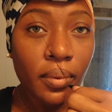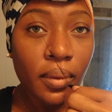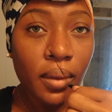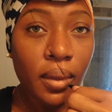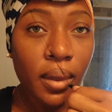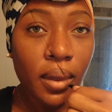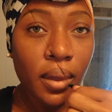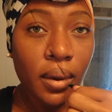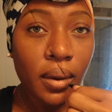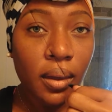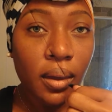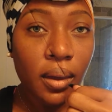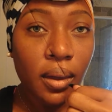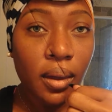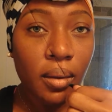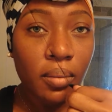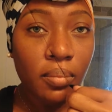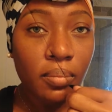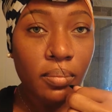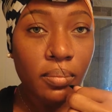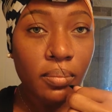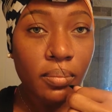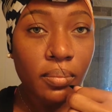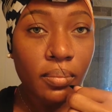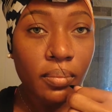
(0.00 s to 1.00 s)
and
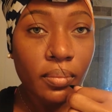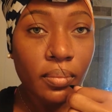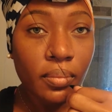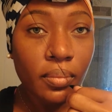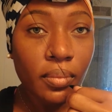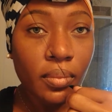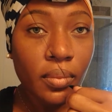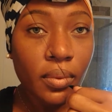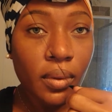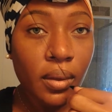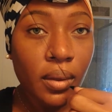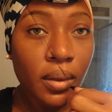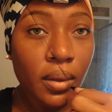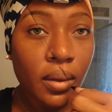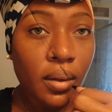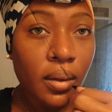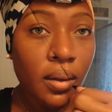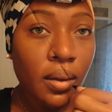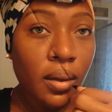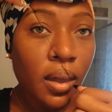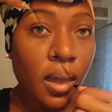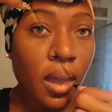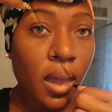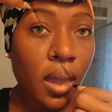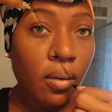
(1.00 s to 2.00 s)
up.
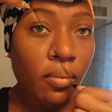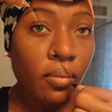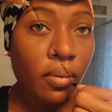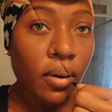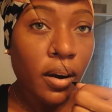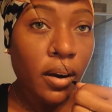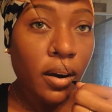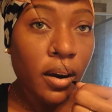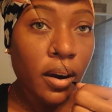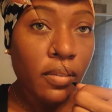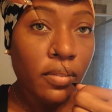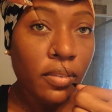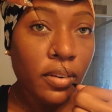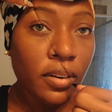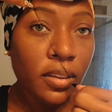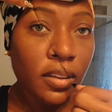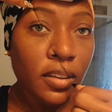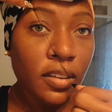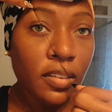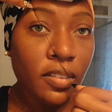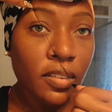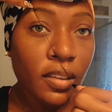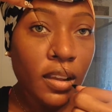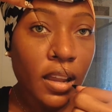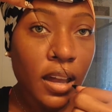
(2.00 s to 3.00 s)
And wherever
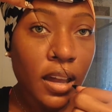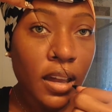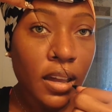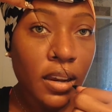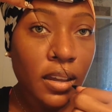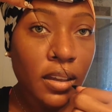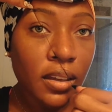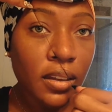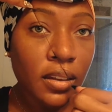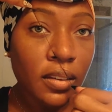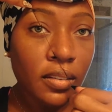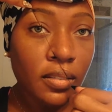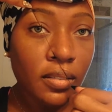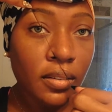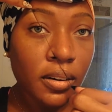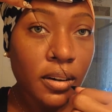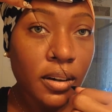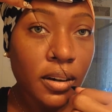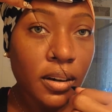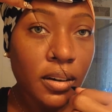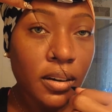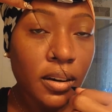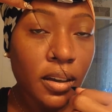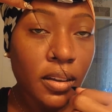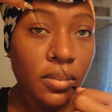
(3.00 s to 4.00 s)
this line is right
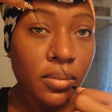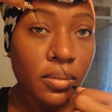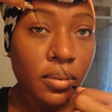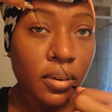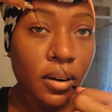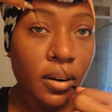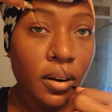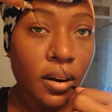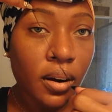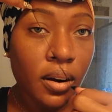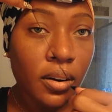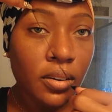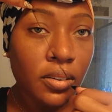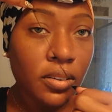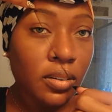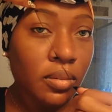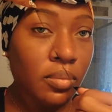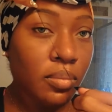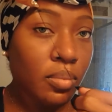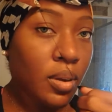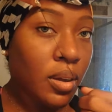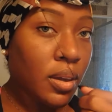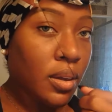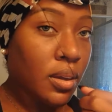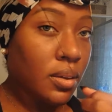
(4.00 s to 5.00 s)
here, that's where your arch should
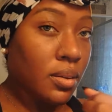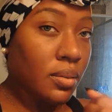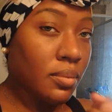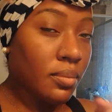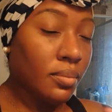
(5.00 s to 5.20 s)
be.